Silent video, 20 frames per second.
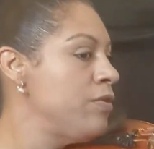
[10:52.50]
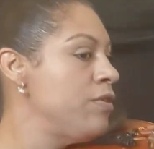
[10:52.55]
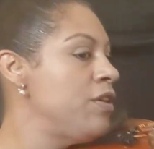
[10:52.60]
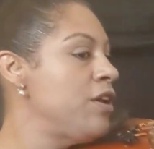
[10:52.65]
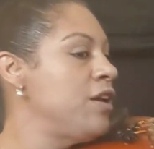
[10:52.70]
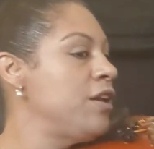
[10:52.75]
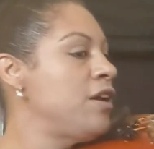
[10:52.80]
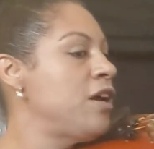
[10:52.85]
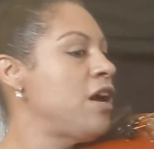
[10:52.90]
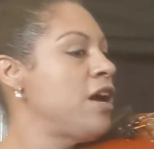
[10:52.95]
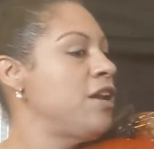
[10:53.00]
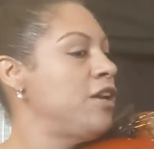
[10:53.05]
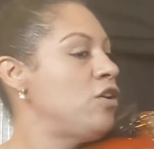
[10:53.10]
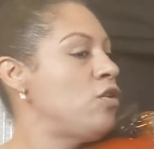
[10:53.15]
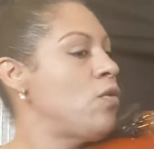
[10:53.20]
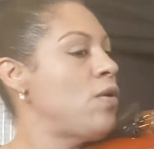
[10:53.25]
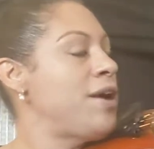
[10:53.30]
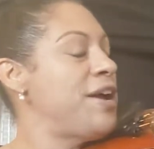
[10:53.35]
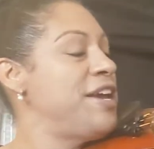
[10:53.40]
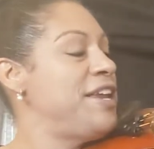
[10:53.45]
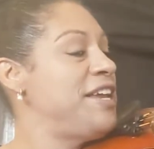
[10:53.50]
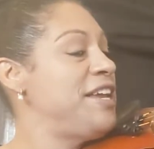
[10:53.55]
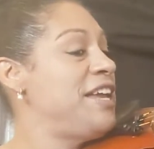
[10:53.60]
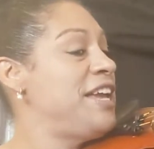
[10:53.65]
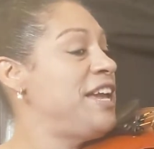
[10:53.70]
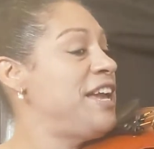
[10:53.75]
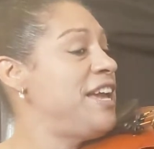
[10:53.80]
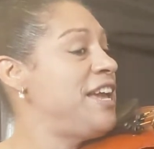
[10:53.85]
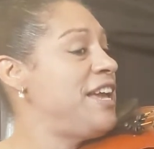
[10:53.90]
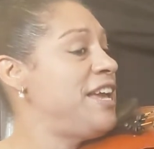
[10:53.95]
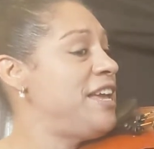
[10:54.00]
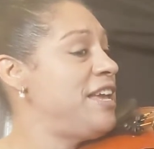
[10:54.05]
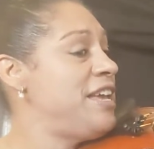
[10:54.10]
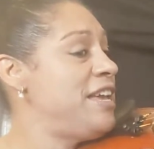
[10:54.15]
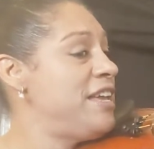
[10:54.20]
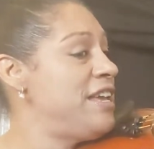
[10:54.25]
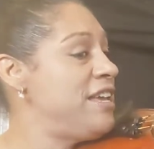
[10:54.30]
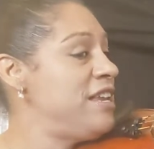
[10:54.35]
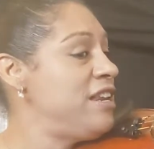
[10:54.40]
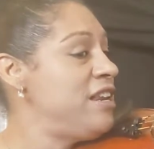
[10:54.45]
then kind of quiet
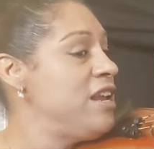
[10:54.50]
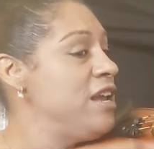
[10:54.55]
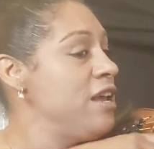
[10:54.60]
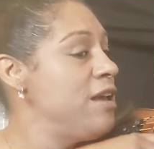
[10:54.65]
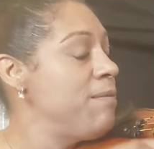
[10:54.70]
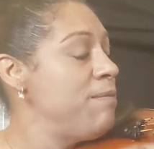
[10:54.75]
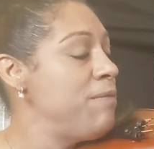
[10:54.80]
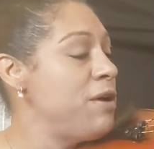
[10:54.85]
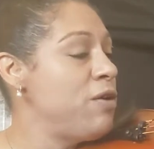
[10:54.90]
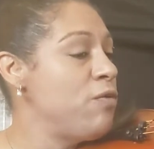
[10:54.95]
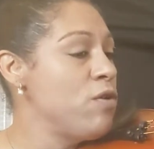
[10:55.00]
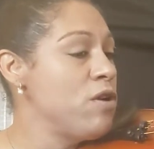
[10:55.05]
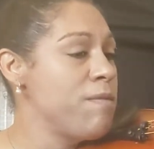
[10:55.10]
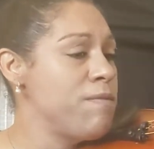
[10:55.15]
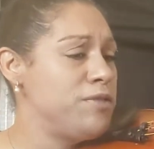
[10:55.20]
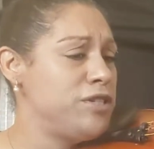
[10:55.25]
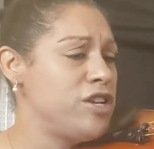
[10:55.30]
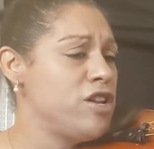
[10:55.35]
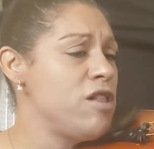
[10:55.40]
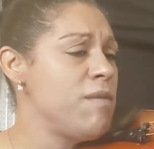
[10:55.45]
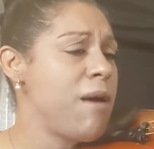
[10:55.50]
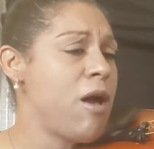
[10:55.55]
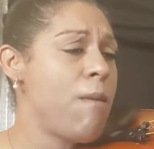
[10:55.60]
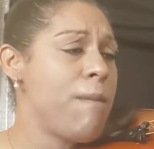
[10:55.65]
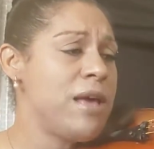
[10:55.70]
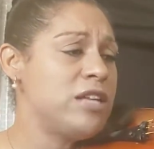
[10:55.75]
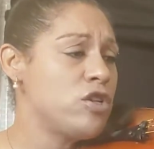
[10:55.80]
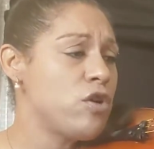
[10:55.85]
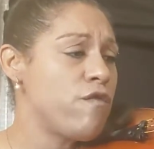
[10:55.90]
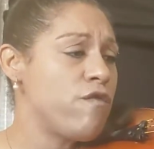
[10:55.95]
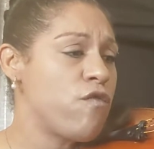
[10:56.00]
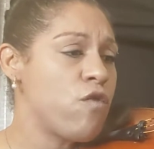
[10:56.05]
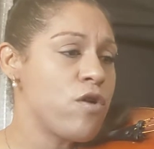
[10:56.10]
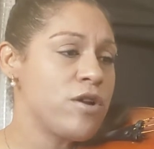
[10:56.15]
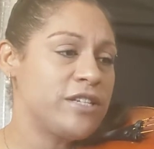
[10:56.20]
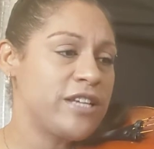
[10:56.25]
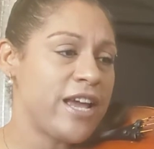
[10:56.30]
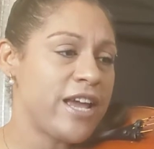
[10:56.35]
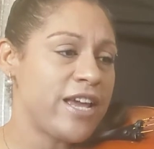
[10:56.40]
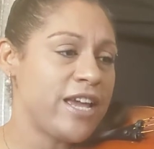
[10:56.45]
again. But we're still about mezzo
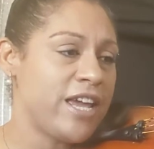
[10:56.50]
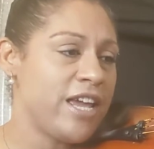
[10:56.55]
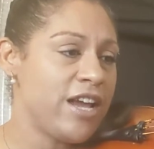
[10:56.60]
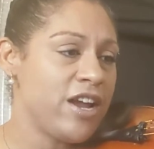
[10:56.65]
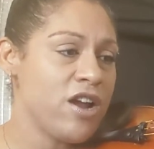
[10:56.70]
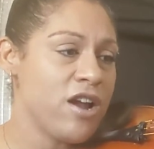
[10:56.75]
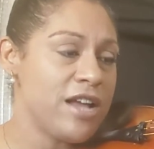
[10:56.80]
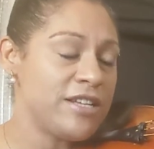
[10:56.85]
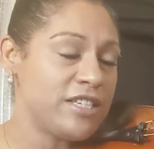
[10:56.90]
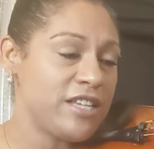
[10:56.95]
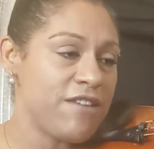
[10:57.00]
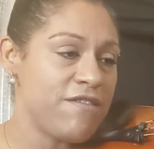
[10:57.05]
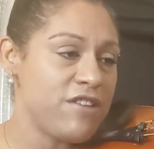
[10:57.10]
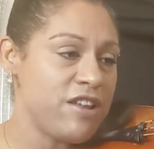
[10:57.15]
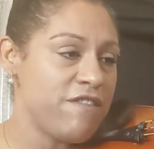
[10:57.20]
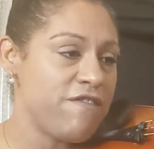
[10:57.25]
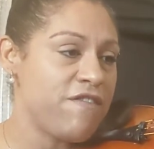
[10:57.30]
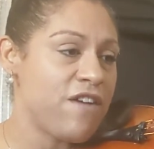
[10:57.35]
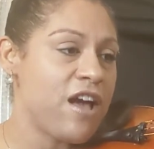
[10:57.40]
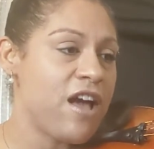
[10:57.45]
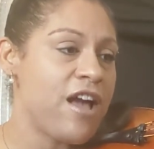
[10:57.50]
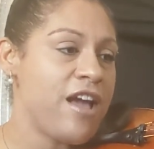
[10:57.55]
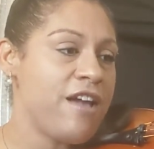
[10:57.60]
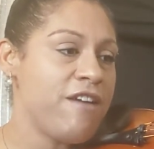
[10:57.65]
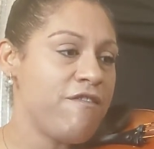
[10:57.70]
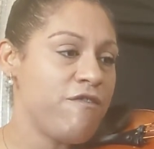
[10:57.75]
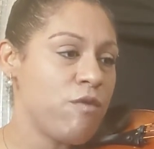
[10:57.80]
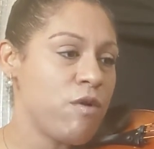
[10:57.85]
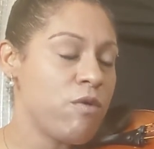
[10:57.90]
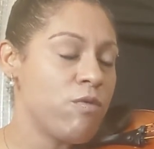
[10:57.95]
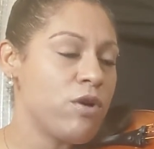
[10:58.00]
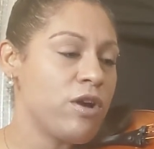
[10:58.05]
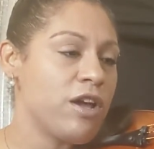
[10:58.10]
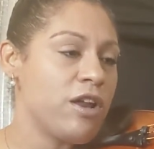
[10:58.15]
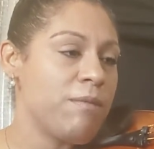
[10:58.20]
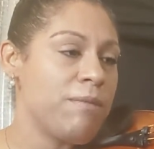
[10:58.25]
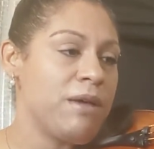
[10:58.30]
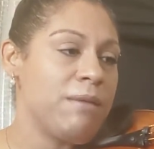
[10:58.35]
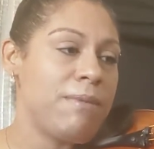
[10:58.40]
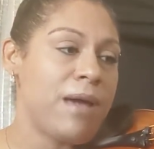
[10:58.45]
forte here at 75, where we're
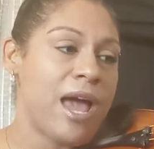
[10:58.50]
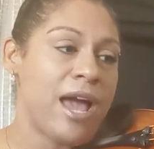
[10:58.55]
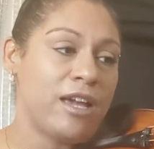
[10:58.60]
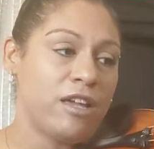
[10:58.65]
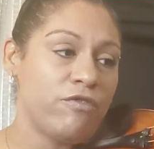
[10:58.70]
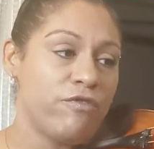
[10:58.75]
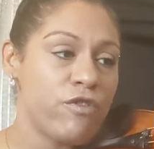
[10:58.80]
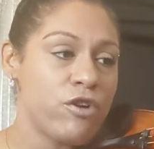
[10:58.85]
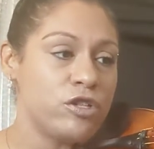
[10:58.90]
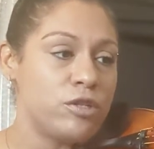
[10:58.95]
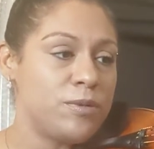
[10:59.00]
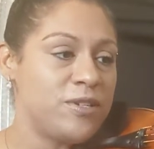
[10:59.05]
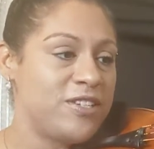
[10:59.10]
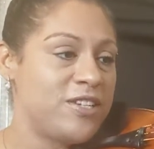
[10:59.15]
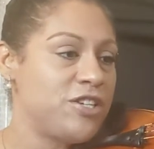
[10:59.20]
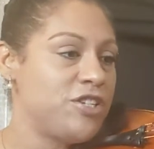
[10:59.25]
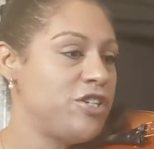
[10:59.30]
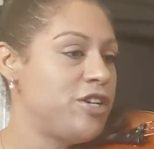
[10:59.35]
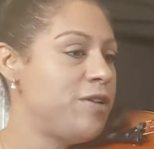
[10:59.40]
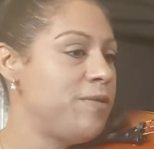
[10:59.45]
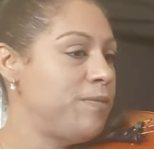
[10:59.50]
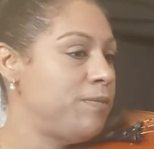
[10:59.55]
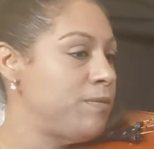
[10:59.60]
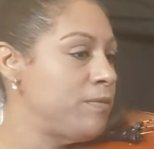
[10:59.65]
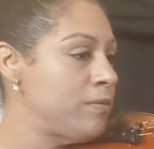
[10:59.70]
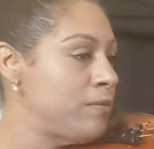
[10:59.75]
going to be back in first position.